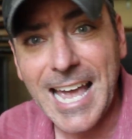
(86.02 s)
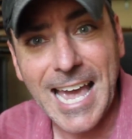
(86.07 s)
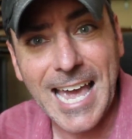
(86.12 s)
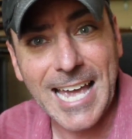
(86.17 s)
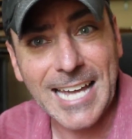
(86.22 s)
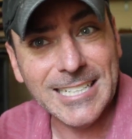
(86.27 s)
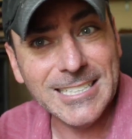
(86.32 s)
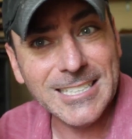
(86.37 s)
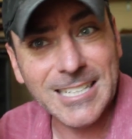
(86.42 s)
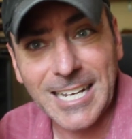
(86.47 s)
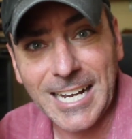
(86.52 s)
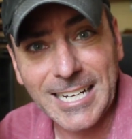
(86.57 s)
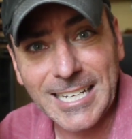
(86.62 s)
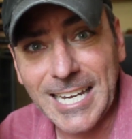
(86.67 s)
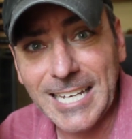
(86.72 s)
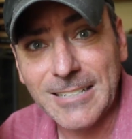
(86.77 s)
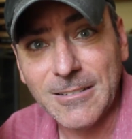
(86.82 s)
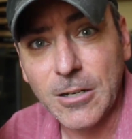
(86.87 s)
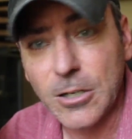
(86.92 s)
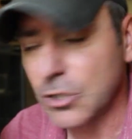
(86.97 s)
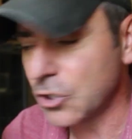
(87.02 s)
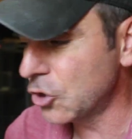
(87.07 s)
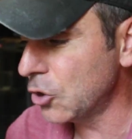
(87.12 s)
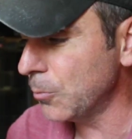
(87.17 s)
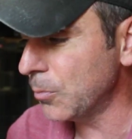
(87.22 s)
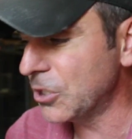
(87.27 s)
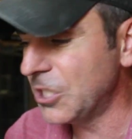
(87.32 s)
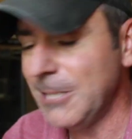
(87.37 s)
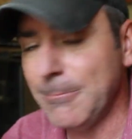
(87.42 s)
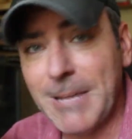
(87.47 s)
And again,
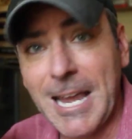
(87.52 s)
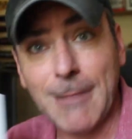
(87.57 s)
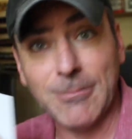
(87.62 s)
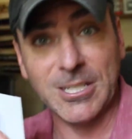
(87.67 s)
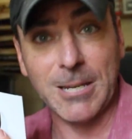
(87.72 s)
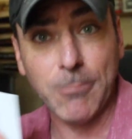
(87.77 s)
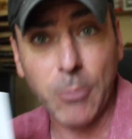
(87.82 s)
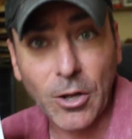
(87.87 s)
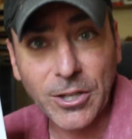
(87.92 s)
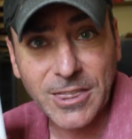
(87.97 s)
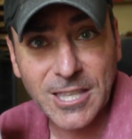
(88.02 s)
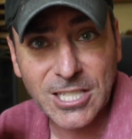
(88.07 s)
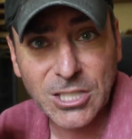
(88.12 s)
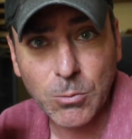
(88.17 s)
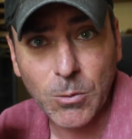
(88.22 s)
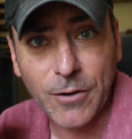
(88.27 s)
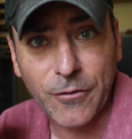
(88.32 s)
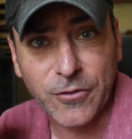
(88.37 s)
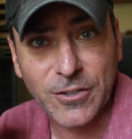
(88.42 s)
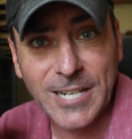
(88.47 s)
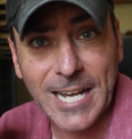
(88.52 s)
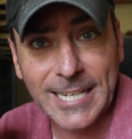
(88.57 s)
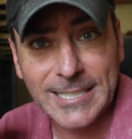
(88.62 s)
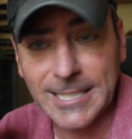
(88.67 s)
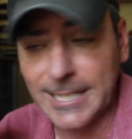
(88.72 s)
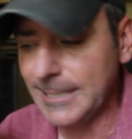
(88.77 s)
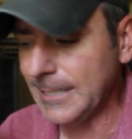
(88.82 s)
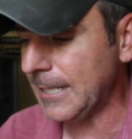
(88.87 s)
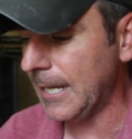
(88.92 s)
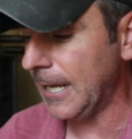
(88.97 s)
super cheap cameras. I bought this one for nine
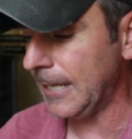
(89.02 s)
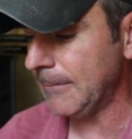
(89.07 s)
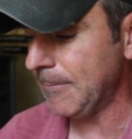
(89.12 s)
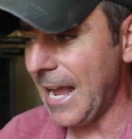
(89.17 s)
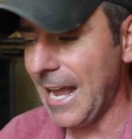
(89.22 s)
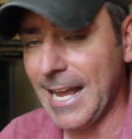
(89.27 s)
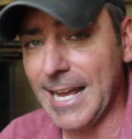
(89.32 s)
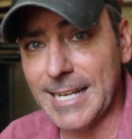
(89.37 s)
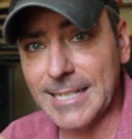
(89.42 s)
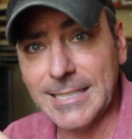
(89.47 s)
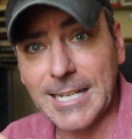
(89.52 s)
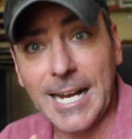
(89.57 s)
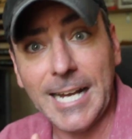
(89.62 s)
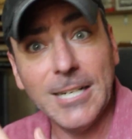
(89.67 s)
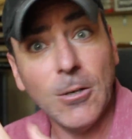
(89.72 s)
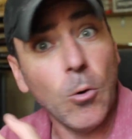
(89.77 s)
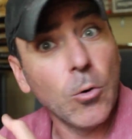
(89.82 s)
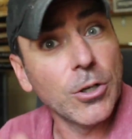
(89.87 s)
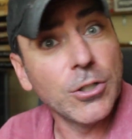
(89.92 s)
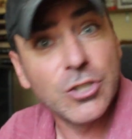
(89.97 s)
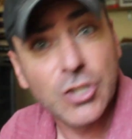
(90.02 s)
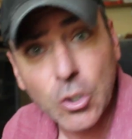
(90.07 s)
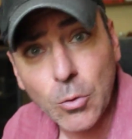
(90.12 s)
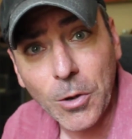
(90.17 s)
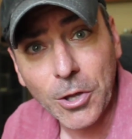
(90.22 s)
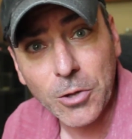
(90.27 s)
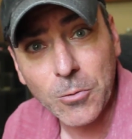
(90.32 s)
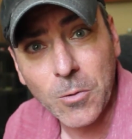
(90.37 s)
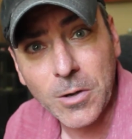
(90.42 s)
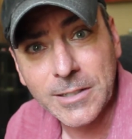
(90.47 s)
ninety-nine, and I ordered two
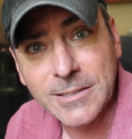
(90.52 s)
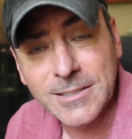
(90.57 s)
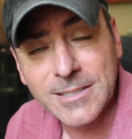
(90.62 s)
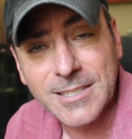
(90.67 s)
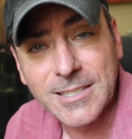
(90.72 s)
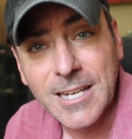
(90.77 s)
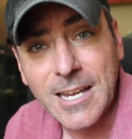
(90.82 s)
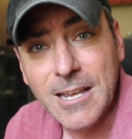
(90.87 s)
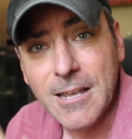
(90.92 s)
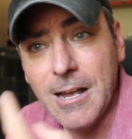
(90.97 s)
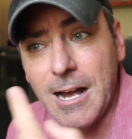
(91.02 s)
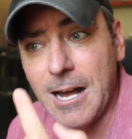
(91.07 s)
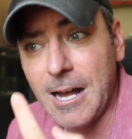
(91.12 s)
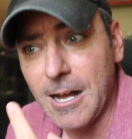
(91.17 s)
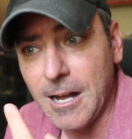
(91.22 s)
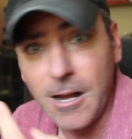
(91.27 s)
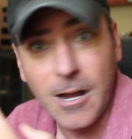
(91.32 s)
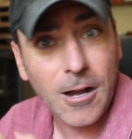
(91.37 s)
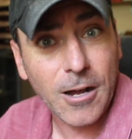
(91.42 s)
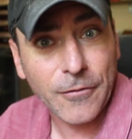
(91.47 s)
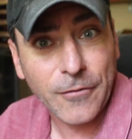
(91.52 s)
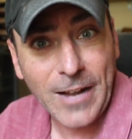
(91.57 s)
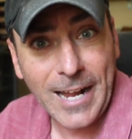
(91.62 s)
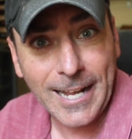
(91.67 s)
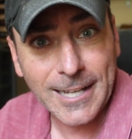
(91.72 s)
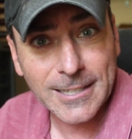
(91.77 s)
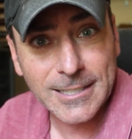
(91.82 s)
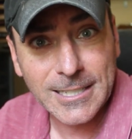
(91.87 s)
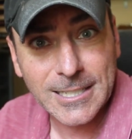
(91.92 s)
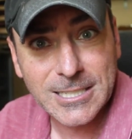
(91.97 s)
other ones uh, off
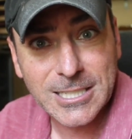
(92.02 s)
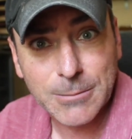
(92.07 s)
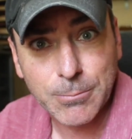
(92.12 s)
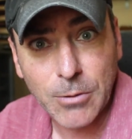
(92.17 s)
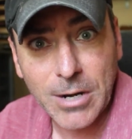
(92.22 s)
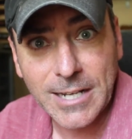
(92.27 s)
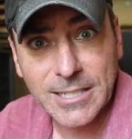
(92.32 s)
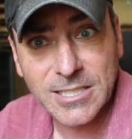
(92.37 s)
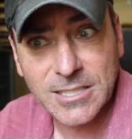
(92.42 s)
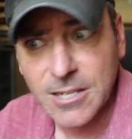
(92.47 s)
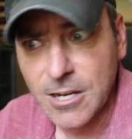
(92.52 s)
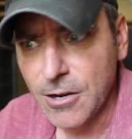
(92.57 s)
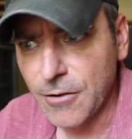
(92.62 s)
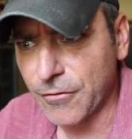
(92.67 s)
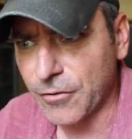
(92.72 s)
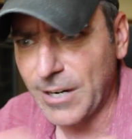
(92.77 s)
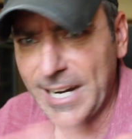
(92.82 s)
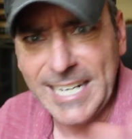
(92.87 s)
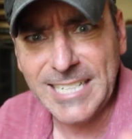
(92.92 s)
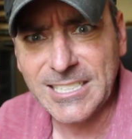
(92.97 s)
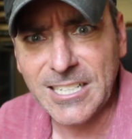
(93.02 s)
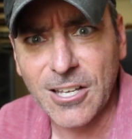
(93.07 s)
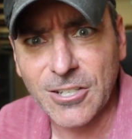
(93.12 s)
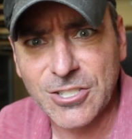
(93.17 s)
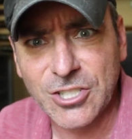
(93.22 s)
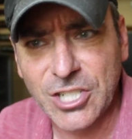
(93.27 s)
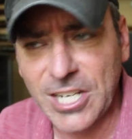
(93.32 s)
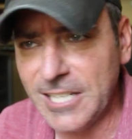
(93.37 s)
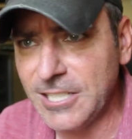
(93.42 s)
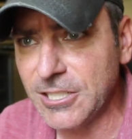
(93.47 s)
AliExpress for eight dollars
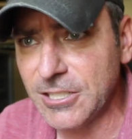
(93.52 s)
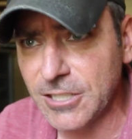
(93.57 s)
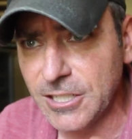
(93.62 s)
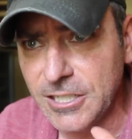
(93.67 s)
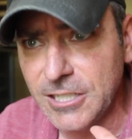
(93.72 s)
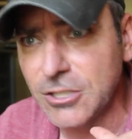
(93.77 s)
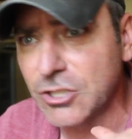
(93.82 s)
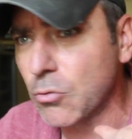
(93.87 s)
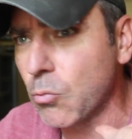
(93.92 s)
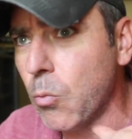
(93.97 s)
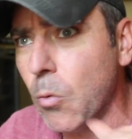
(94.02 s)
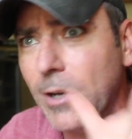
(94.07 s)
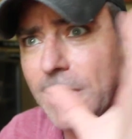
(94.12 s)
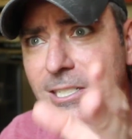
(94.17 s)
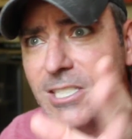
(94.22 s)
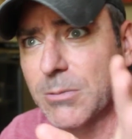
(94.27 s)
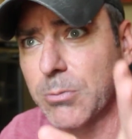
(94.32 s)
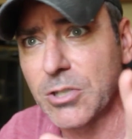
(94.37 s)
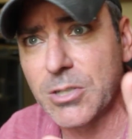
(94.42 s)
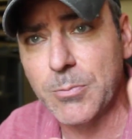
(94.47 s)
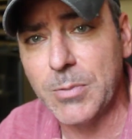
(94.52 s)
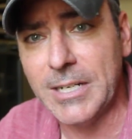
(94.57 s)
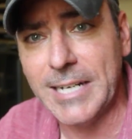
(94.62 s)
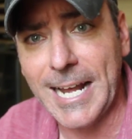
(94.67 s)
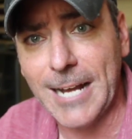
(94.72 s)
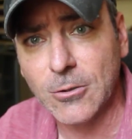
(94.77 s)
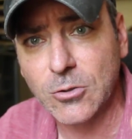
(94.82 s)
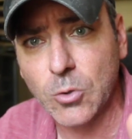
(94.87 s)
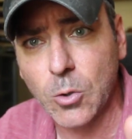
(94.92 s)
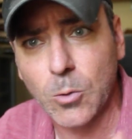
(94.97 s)
and change each. One is supposed to be an
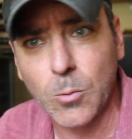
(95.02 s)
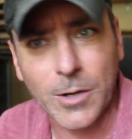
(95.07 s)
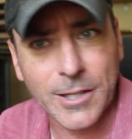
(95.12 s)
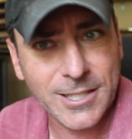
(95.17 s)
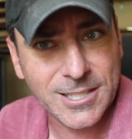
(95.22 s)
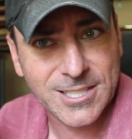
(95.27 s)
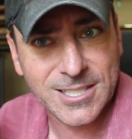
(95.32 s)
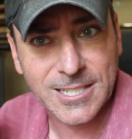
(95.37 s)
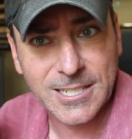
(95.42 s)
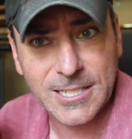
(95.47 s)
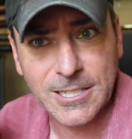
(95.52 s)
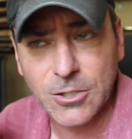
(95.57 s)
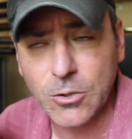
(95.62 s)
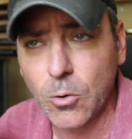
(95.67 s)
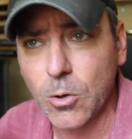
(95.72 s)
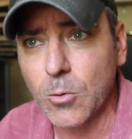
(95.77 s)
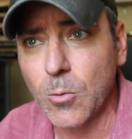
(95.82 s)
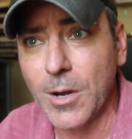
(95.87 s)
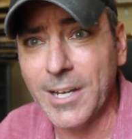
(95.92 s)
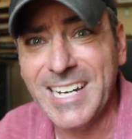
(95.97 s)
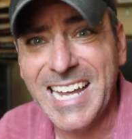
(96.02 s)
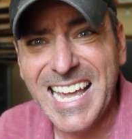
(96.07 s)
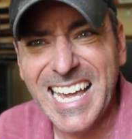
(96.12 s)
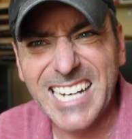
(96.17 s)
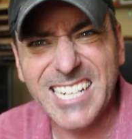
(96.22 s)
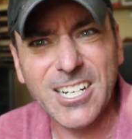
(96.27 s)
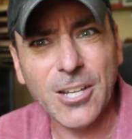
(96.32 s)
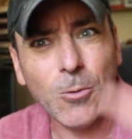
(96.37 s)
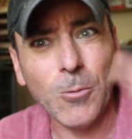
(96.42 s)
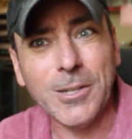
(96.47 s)
outdoor one, this is an indoor one,
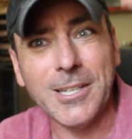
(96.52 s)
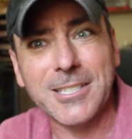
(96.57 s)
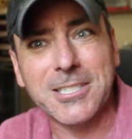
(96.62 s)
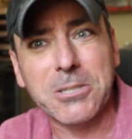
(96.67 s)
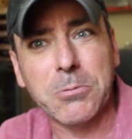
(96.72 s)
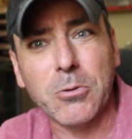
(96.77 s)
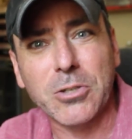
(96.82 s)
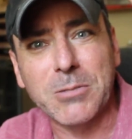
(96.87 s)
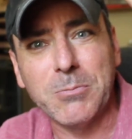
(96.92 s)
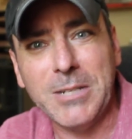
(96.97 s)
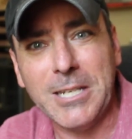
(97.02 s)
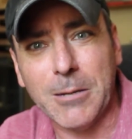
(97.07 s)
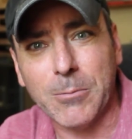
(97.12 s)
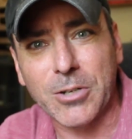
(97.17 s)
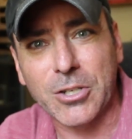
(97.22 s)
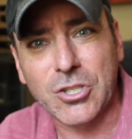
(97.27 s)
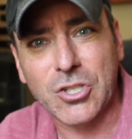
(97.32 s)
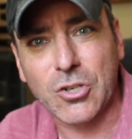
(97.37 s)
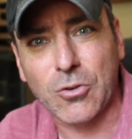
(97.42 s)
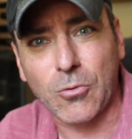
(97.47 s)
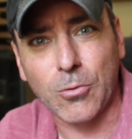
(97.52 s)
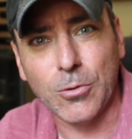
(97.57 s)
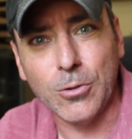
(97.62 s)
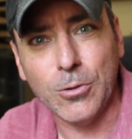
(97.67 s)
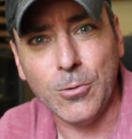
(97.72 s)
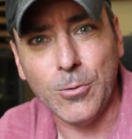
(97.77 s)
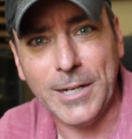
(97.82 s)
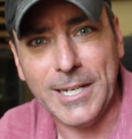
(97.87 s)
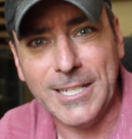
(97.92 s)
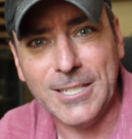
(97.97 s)
and another one that's supposed to be able to
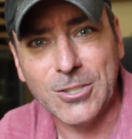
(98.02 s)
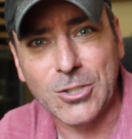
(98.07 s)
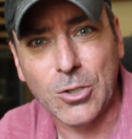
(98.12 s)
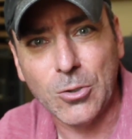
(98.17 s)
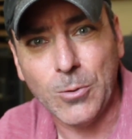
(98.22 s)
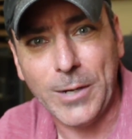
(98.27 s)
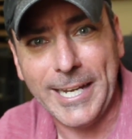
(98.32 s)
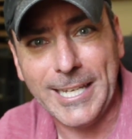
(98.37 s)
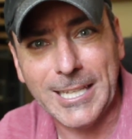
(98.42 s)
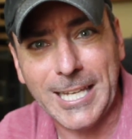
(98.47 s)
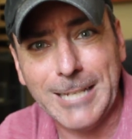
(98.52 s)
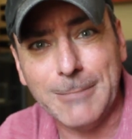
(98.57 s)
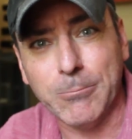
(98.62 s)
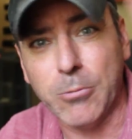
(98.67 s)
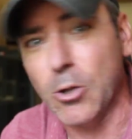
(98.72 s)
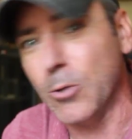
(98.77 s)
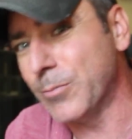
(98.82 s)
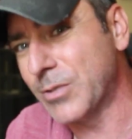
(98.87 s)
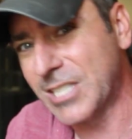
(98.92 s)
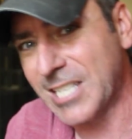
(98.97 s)
screw into a light bulb